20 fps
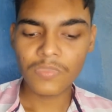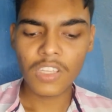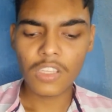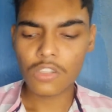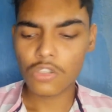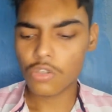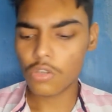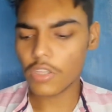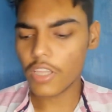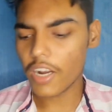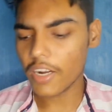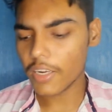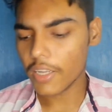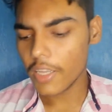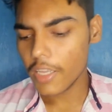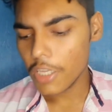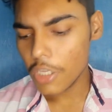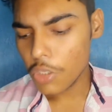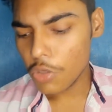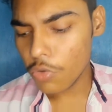so that
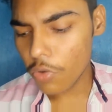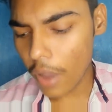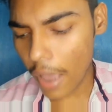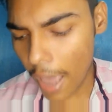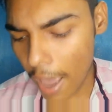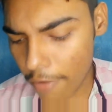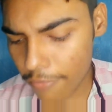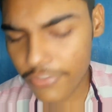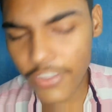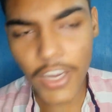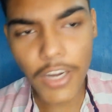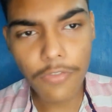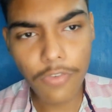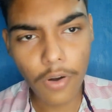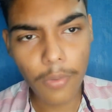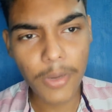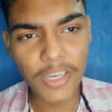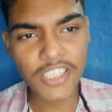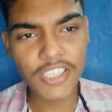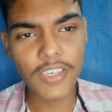you have the
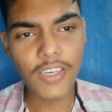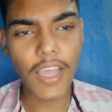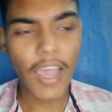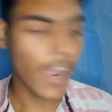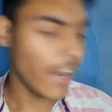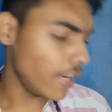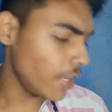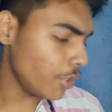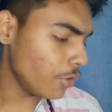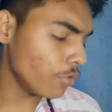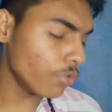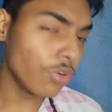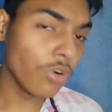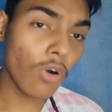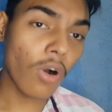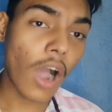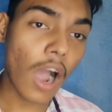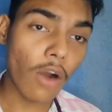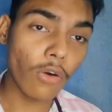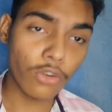information and you
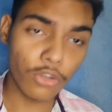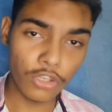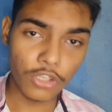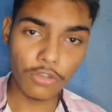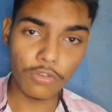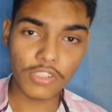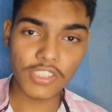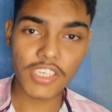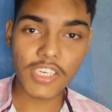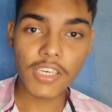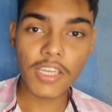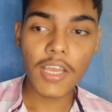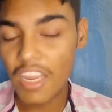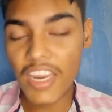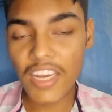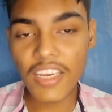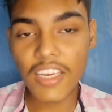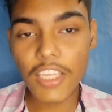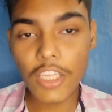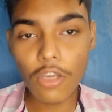know how to use it
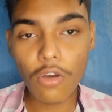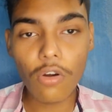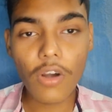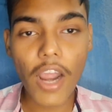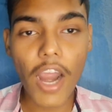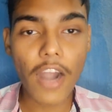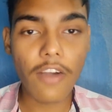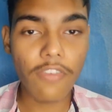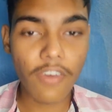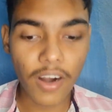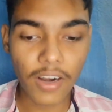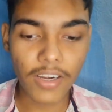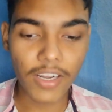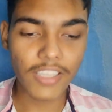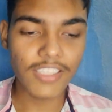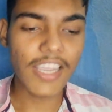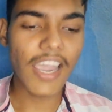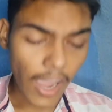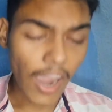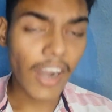in your
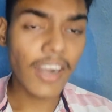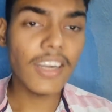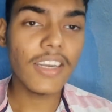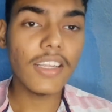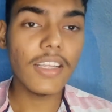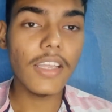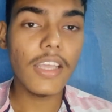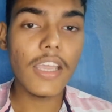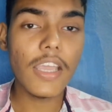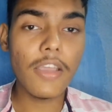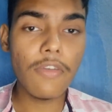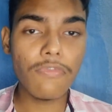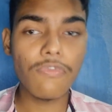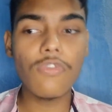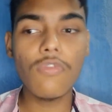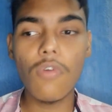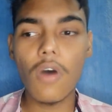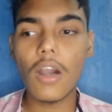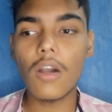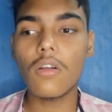advantage. And if
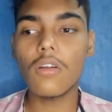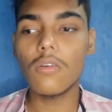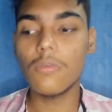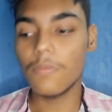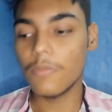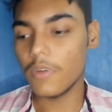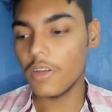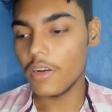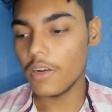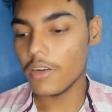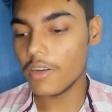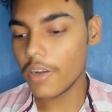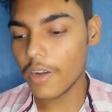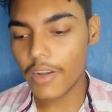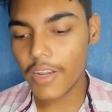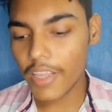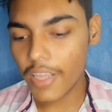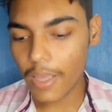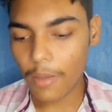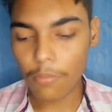you are
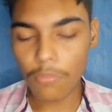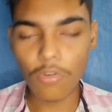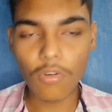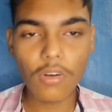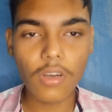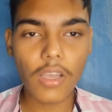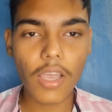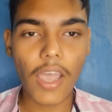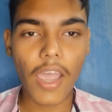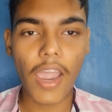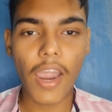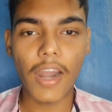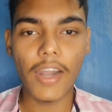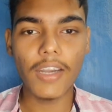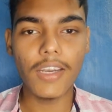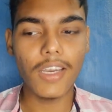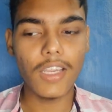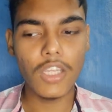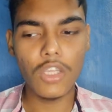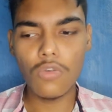reading a book
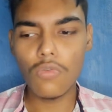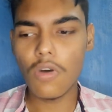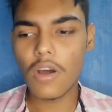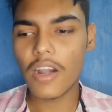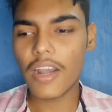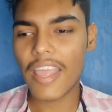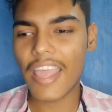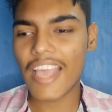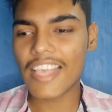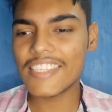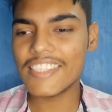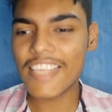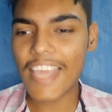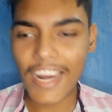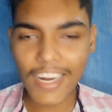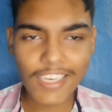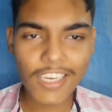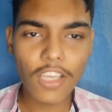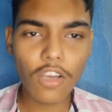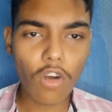and you are
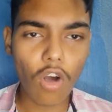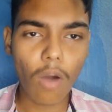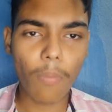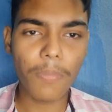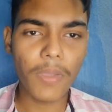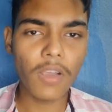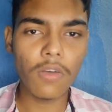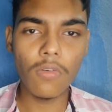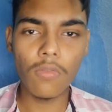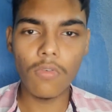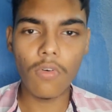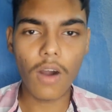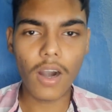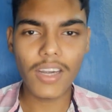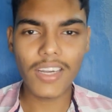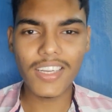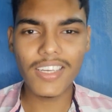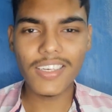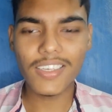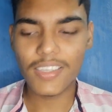exactly copying
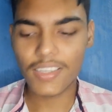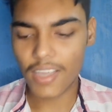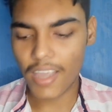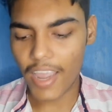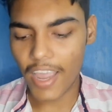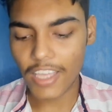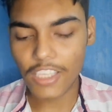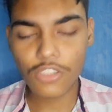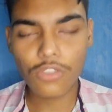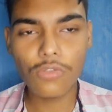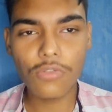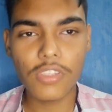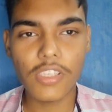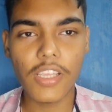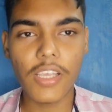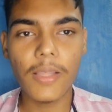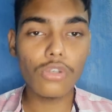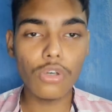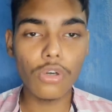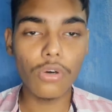what it has to
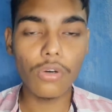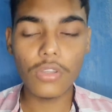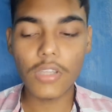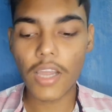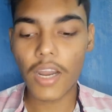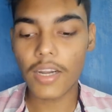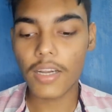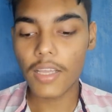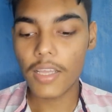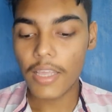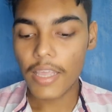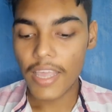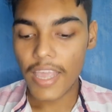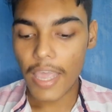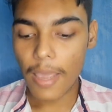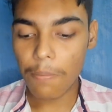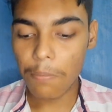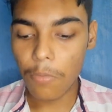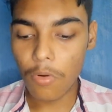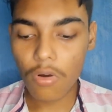say, know that
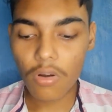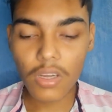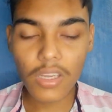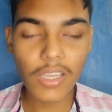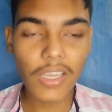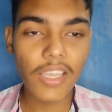a book